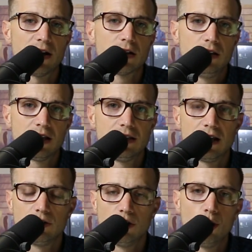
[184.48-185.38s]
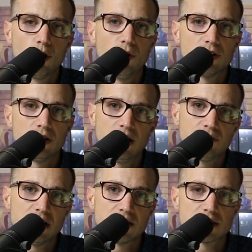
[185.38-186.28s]
by clicking that logo on the
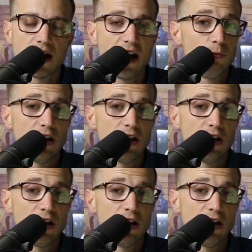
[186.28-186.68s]
left-hand side.